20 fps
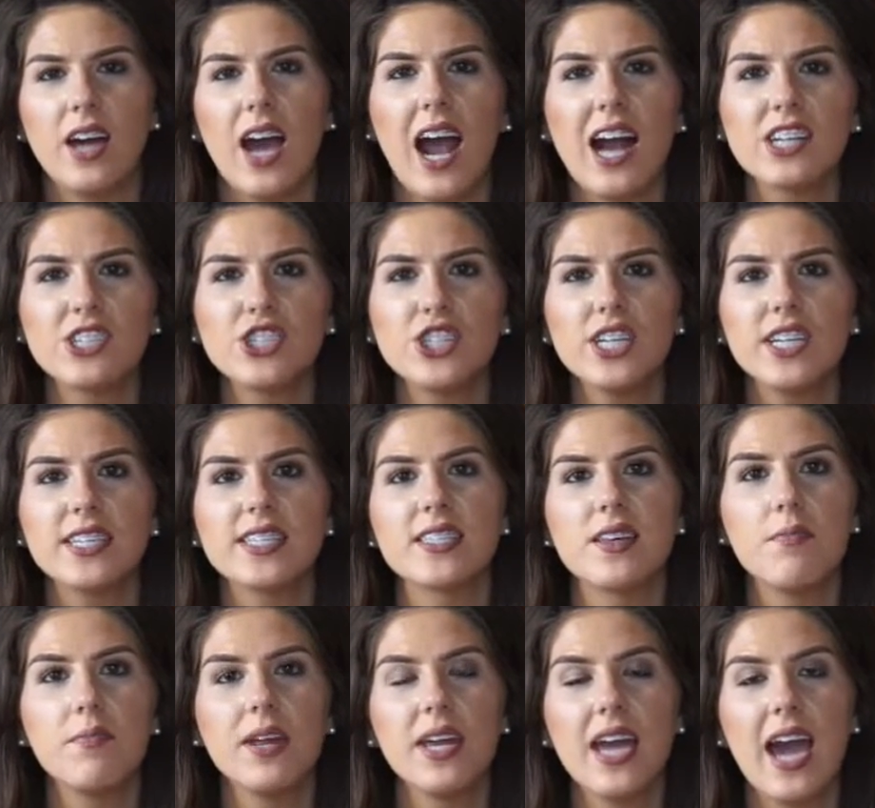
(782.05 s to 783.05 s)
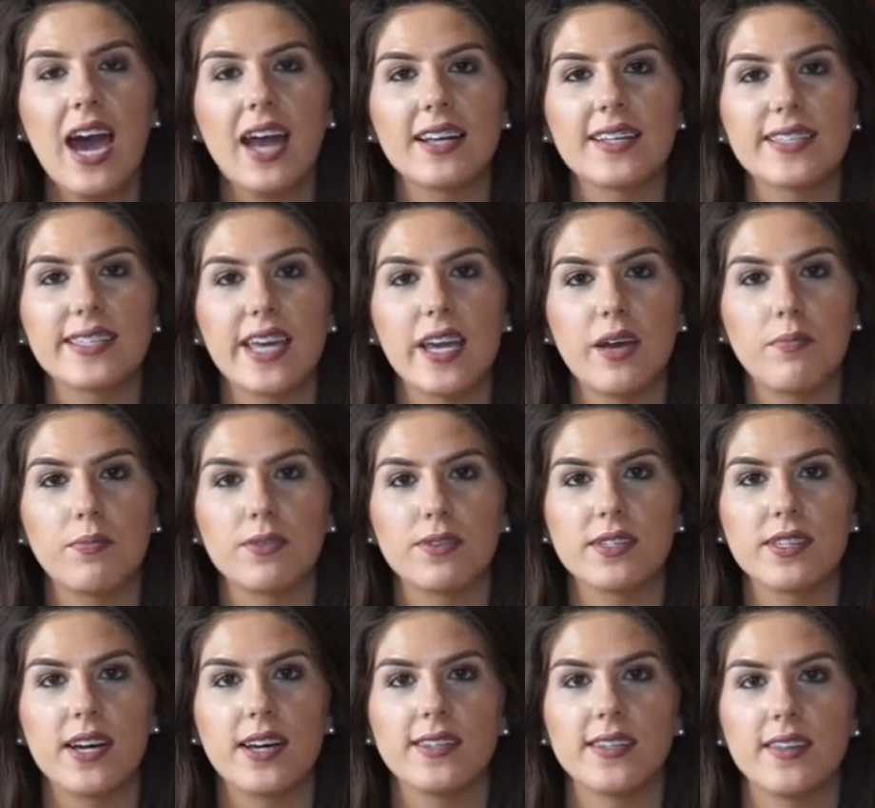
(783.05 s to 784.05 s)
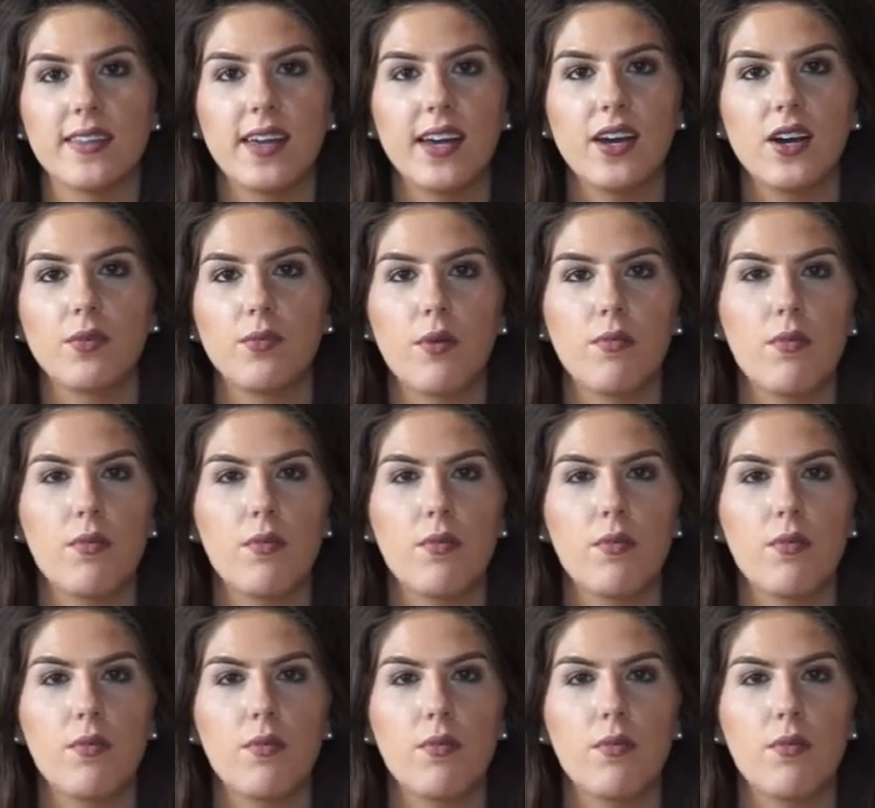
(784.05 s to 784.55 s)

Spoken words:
actually somebody had a sample size, I think, or my